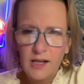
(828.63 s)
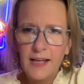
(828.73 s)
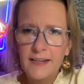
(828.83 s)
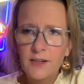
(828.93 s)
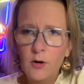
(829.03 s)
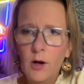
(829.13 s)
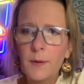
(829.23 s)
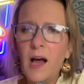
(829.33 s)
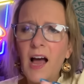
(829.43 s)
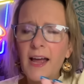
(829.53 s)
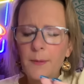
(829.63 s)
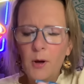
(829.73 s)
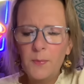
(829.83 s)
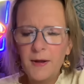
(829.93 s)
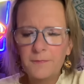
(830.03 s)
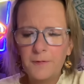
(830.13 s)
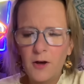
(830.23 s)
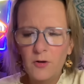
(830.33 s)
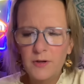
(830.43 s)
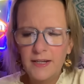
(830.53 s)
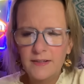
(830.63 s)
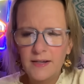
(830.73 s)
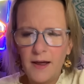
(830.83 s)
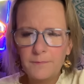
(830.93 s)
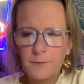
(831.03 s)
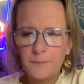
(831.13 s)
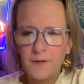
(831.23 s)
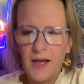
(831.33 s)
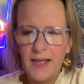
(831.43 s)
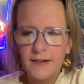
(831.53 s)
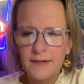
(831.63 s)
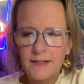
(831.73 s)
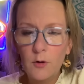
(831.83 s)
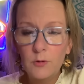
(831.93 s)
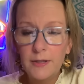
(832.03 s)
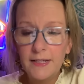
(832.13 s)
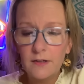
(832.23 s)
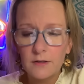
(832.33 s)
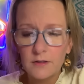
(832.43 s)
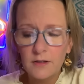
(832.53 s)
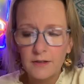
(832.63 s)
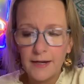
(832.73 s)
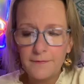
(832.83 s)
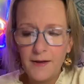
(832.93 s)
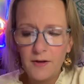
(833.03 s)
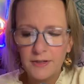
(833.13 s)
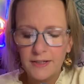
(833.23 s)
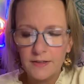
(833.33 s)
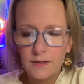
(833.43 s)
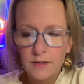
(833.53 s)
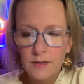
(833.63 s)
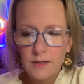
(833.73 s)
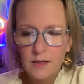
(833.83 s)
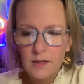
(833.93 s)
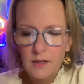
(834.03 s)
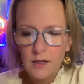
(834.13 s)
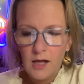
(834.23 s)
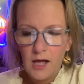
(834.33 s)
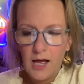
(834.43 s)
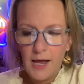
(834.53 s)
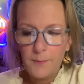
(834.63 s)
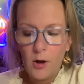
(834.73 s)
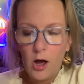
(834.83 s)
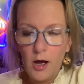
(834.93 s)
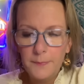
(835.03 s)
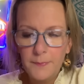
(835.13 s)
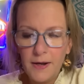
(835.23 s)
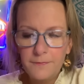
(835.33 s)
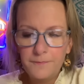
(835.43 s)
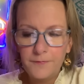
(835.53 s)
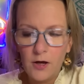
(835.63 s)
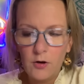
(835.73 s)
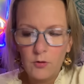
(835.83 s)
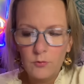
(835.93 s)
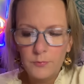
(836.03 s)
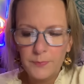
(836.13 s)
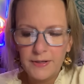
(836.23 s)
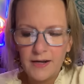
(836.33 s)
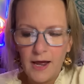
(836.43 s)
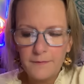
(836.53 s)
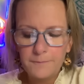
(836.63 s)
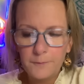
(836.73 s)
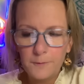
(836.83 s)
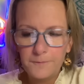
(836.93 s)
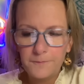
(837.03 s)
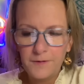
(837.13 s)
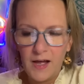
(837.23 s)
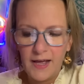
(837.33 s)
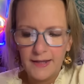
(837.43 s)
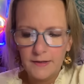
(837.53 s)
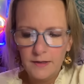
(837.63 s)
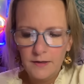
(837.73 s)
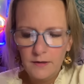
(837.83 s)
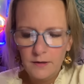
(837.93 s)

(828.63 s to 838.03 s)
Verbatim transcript: And no, I, hi, I'm on my phone and not for fun. Oh, here, look, I found it. I'm on my phone, but not for fun.